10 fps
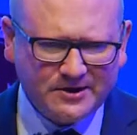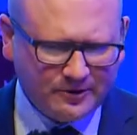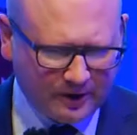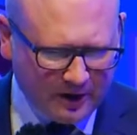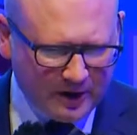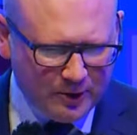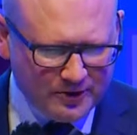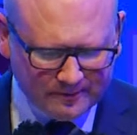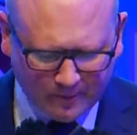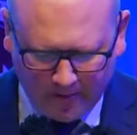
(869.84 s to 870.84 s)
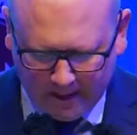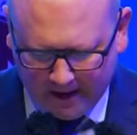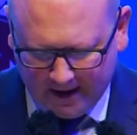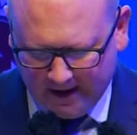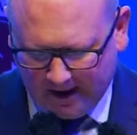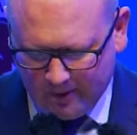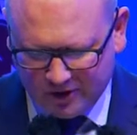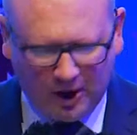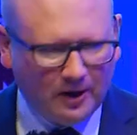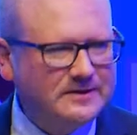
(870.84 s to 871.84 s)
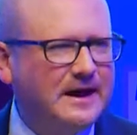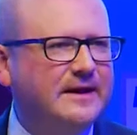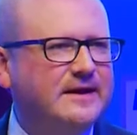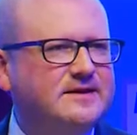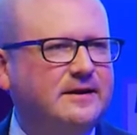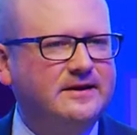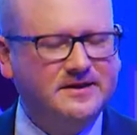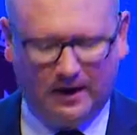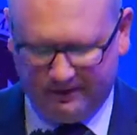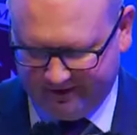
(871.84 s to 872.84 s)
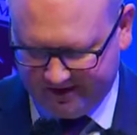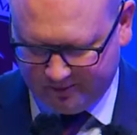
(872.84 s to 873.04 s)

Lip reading: to conclude, I wish all delegates of this conference